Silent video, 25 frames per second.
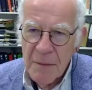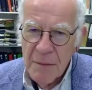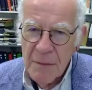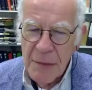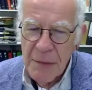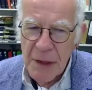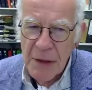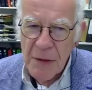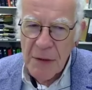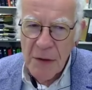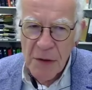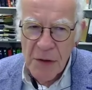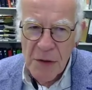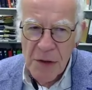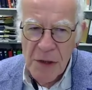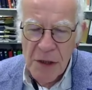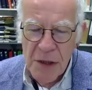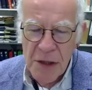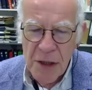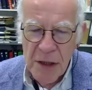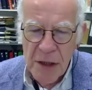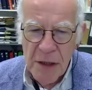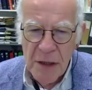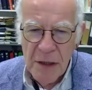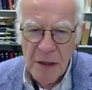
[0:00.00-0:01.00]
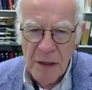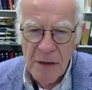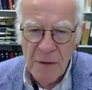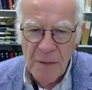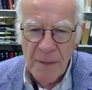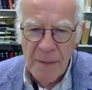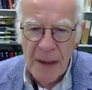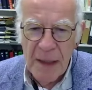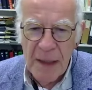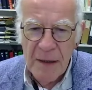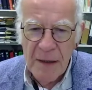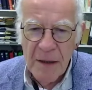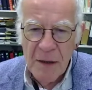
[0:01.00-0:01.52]
because the
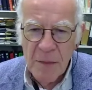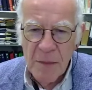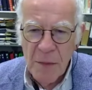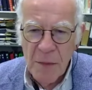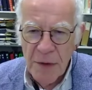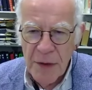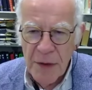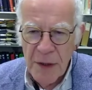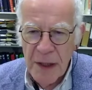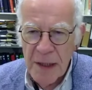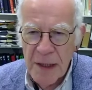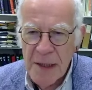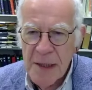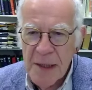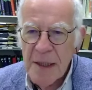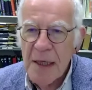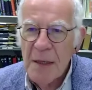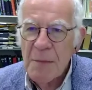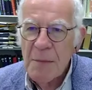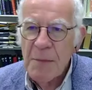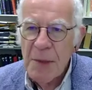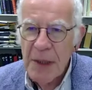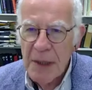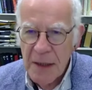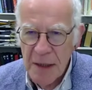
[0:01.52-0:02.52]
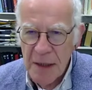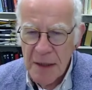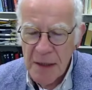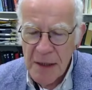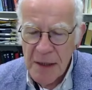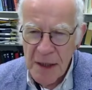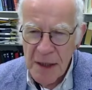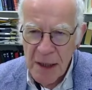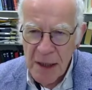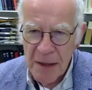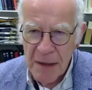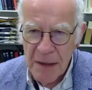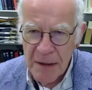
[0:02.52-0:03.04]
way the mother is keeping the
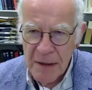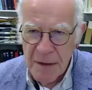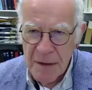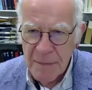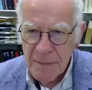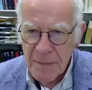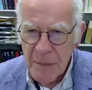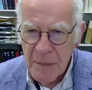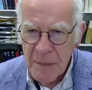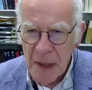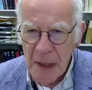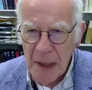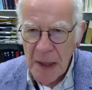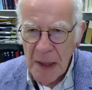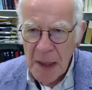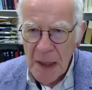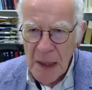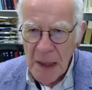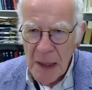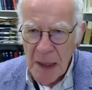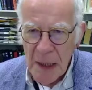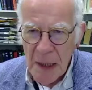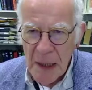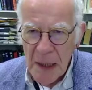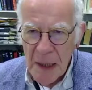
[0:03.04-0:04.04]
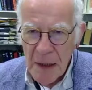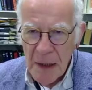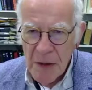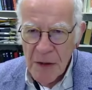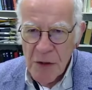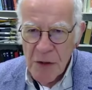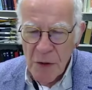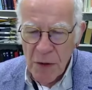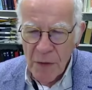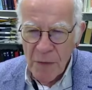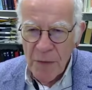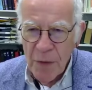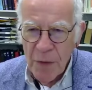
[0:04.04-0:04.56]
child.
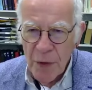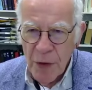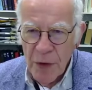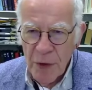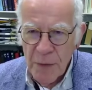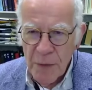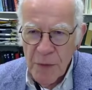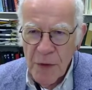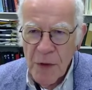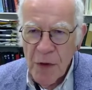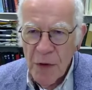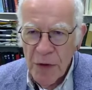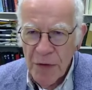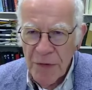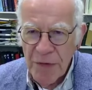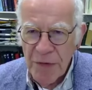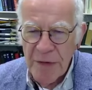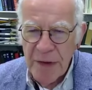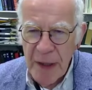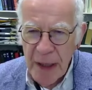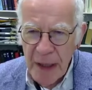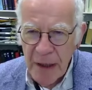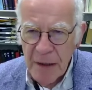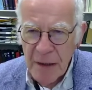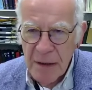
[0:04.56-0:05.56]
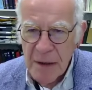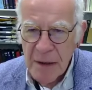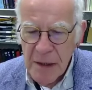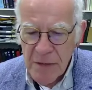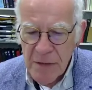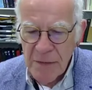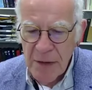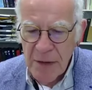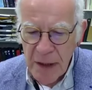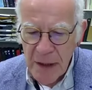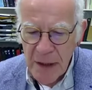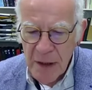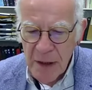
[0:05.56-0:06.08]
So warm contact
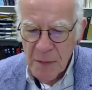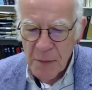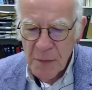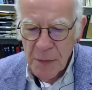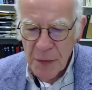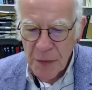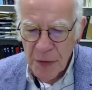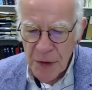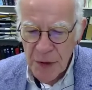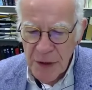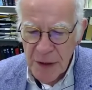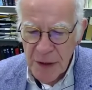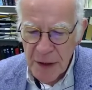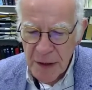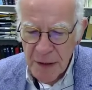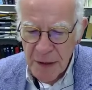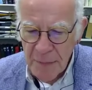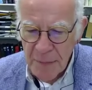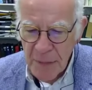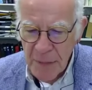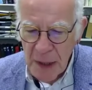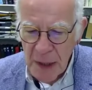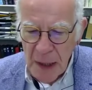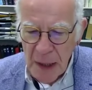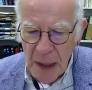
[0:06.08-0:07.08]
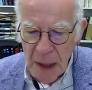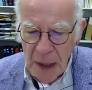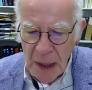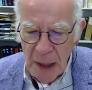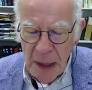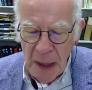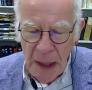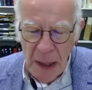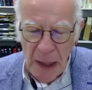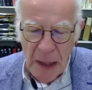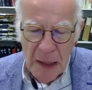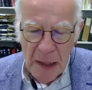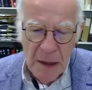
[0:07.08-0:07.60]
is very important.
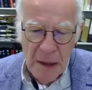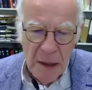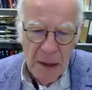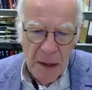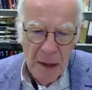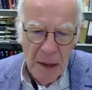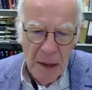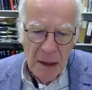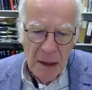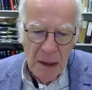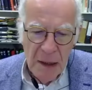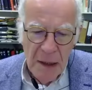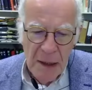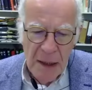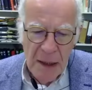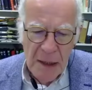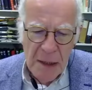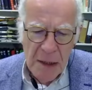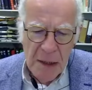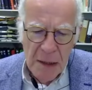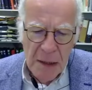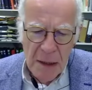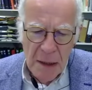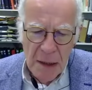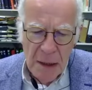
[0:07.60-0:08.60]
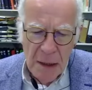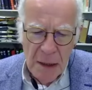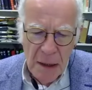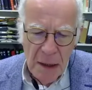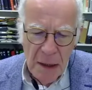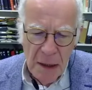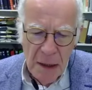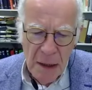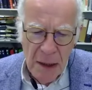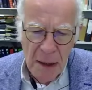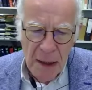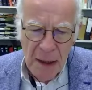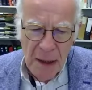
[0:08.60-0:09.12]
And this
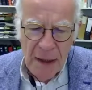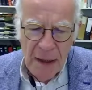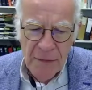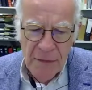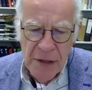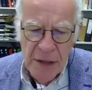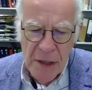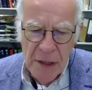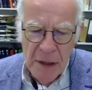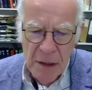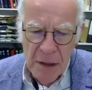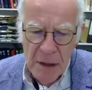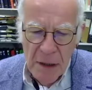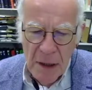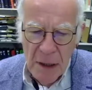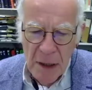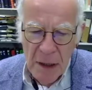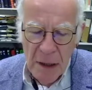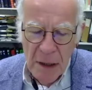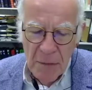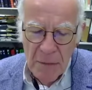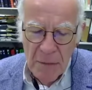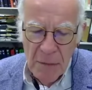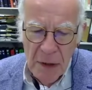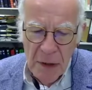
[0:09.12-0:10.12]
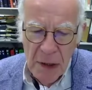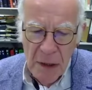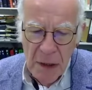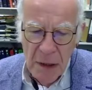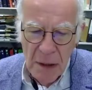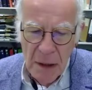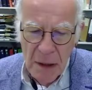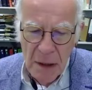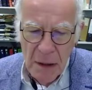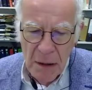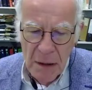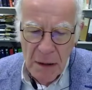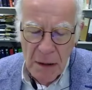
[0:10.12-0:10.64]
gives an
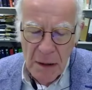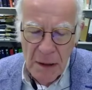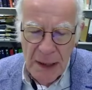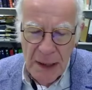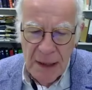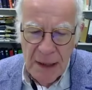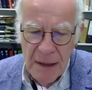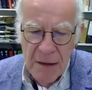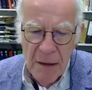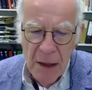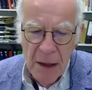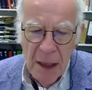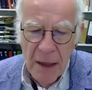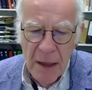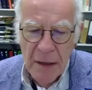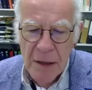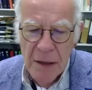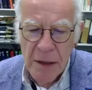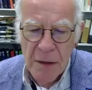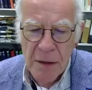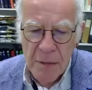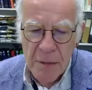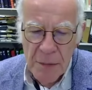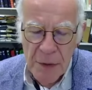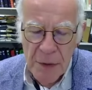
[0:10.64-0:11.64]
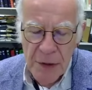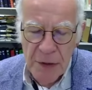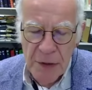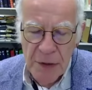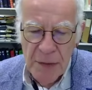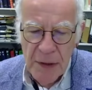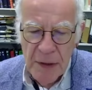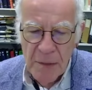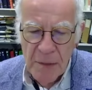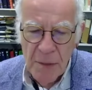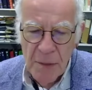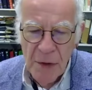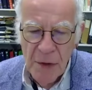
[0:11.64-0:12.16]
interaction
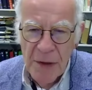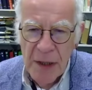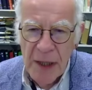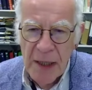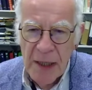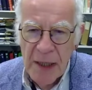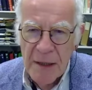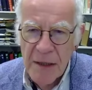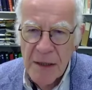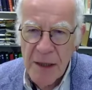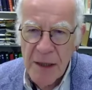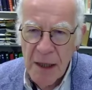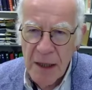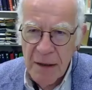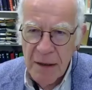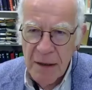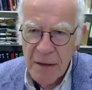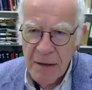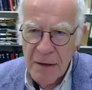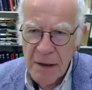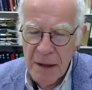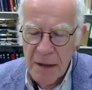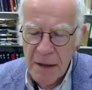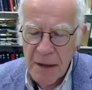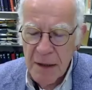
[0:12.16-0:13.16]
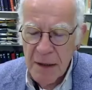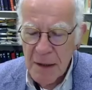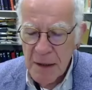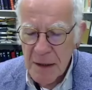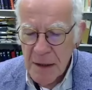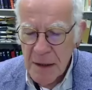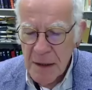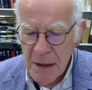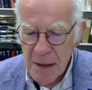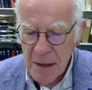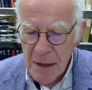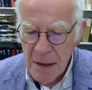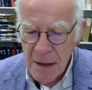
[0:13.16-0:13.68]
between mother and child that
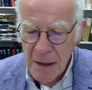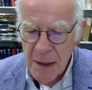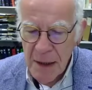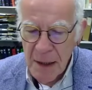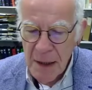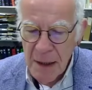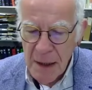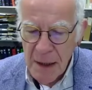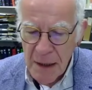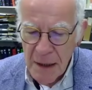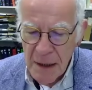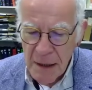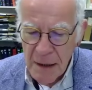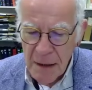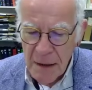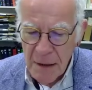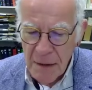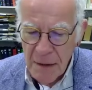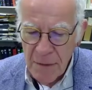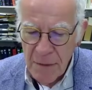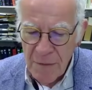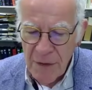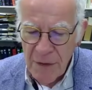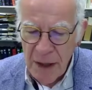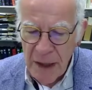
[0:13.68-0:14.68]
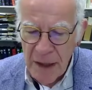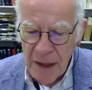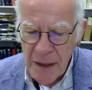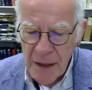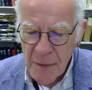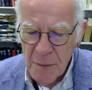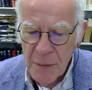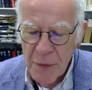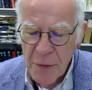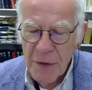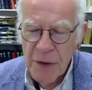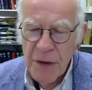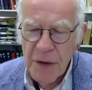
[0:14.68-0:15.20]
is very
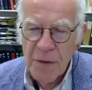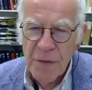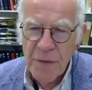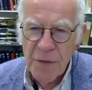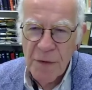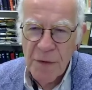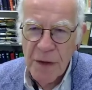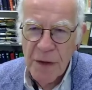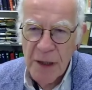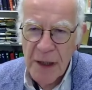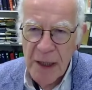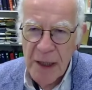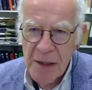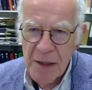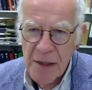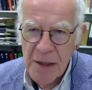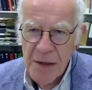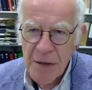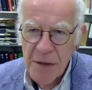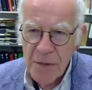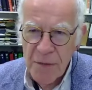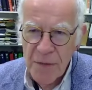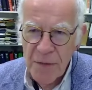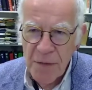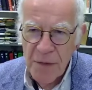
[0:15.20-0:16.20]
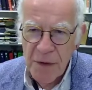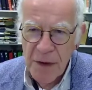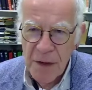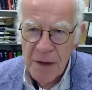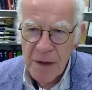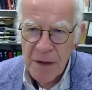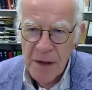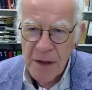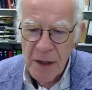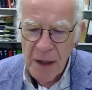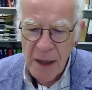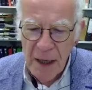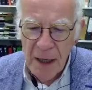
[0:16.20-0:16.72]
important for the rest of
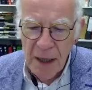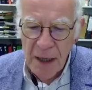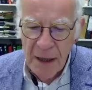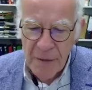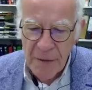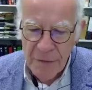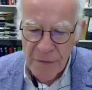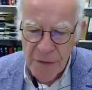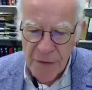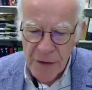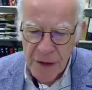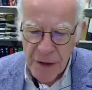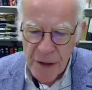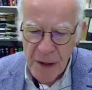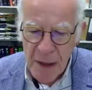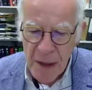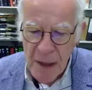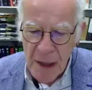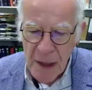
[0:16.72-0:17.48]
the lives.